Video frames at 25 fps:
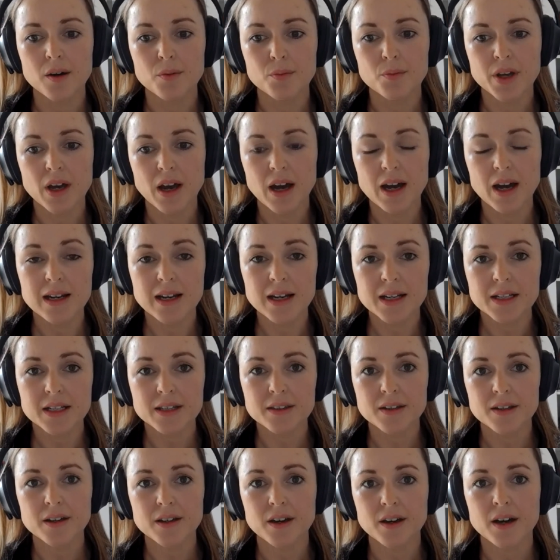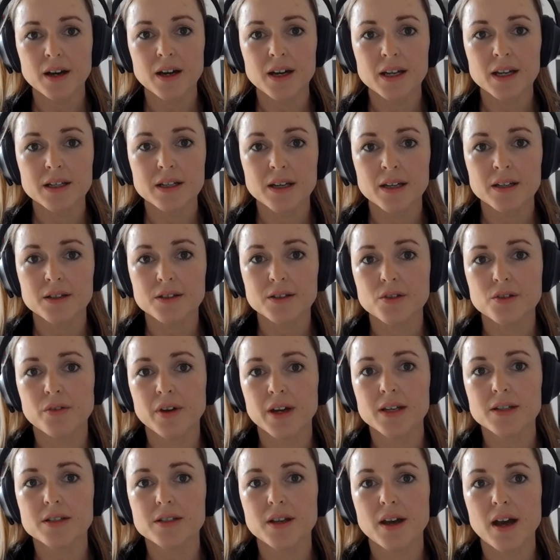We highlight in the guide, it's
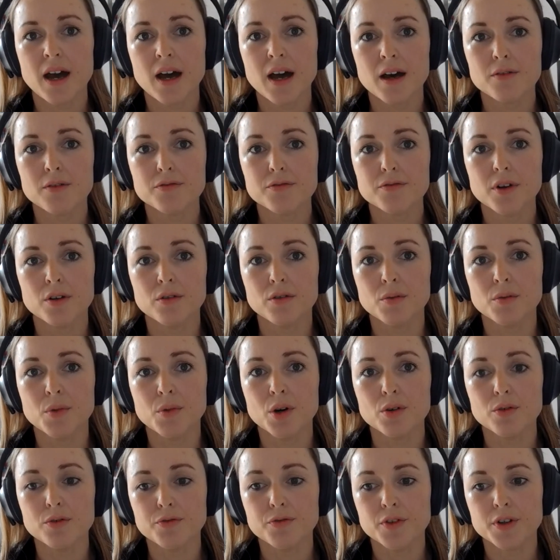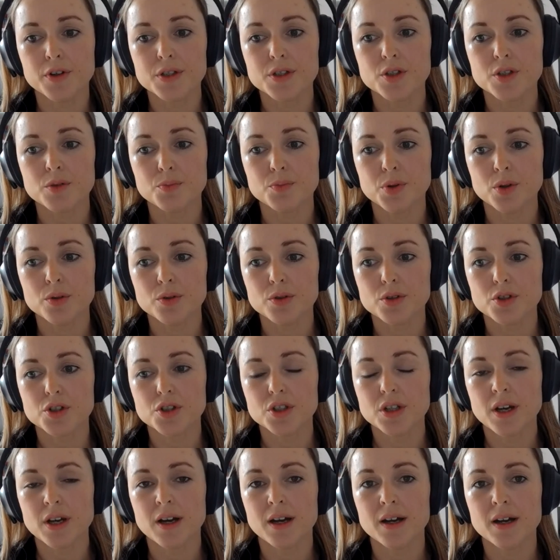great to have a remote first
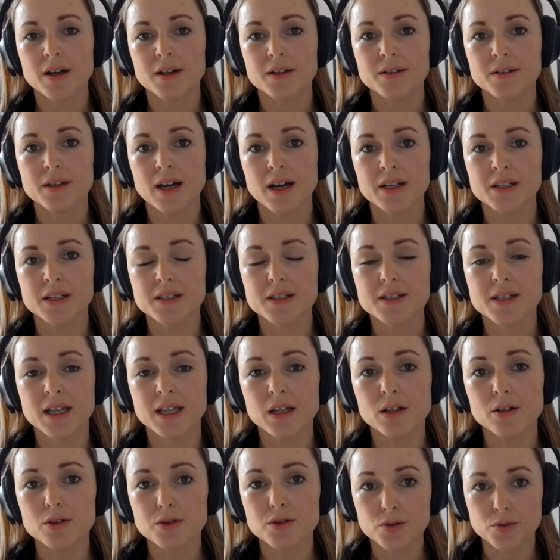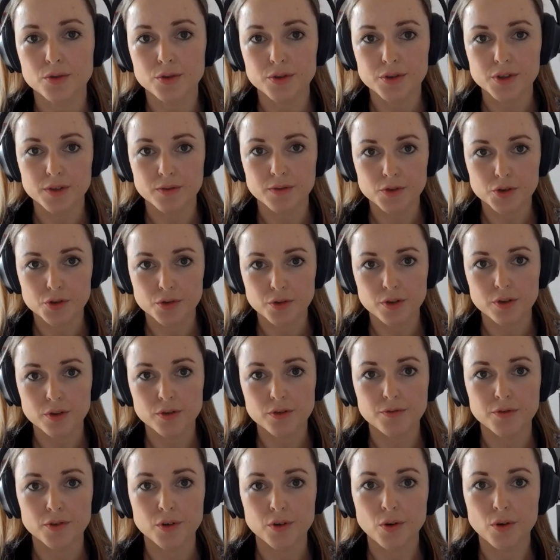approach and a single source of
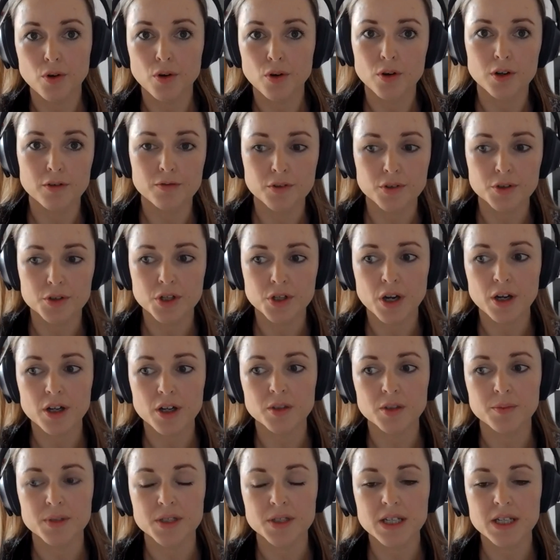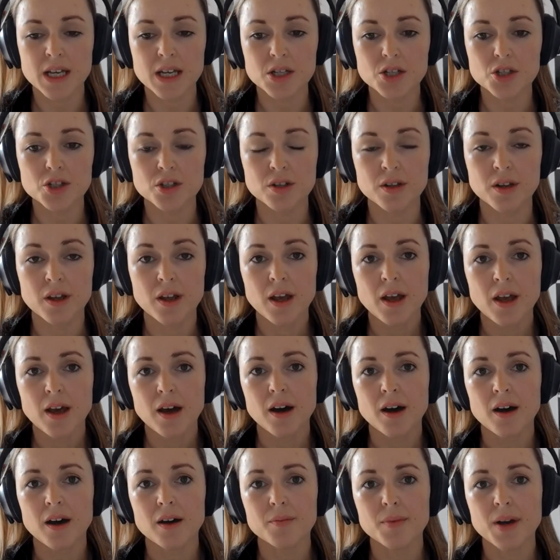truth for all of your documentation,
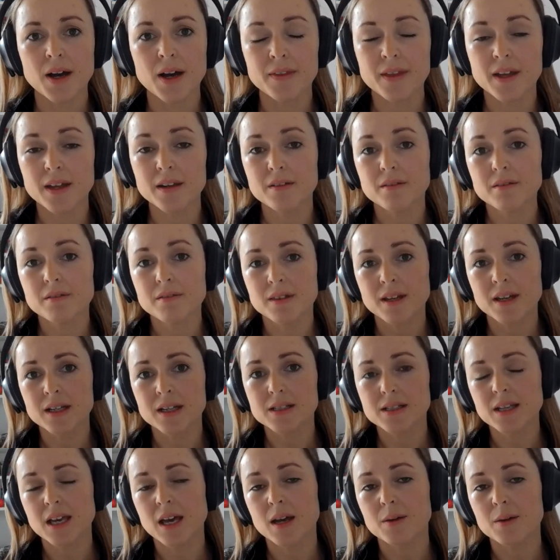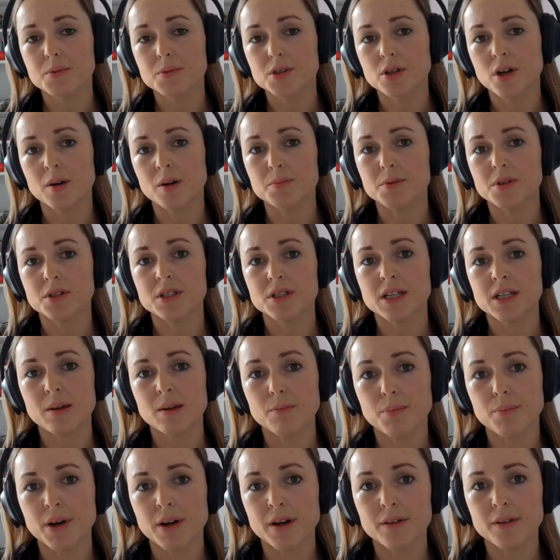and then that it's kept up to
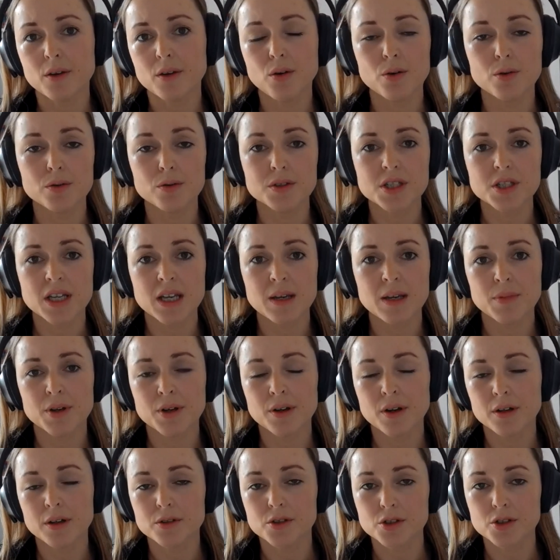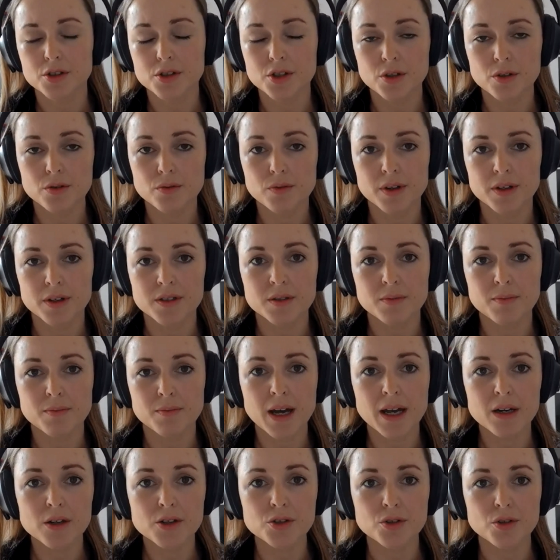date by the whole team and not just you as a
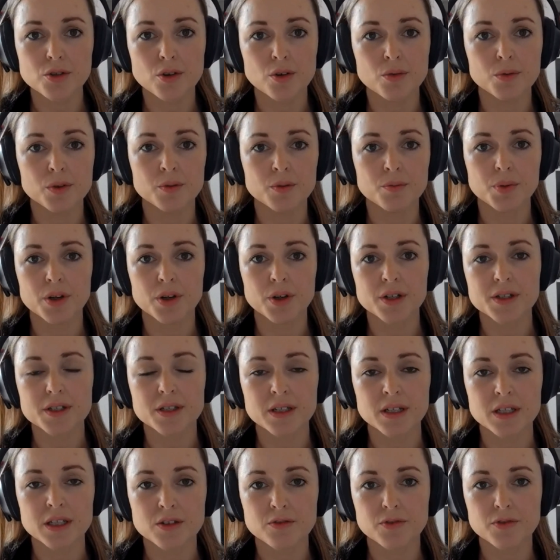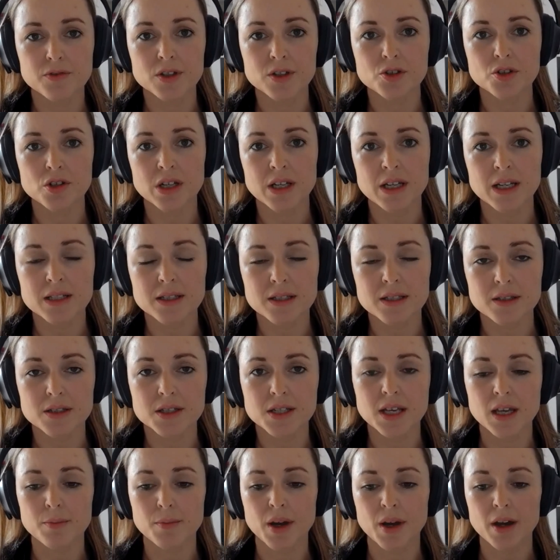manager or one person individually. It's a
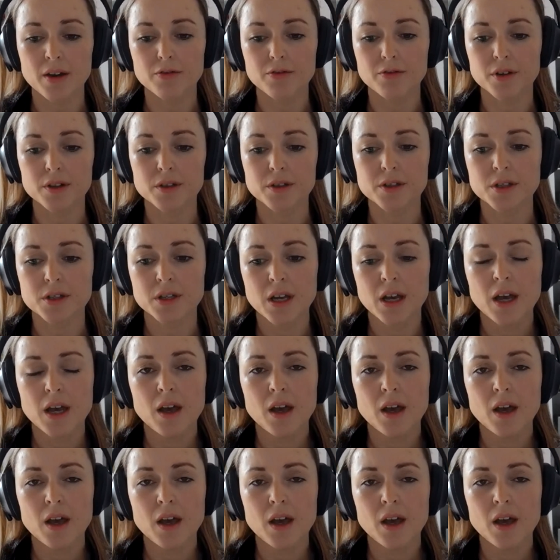team effort.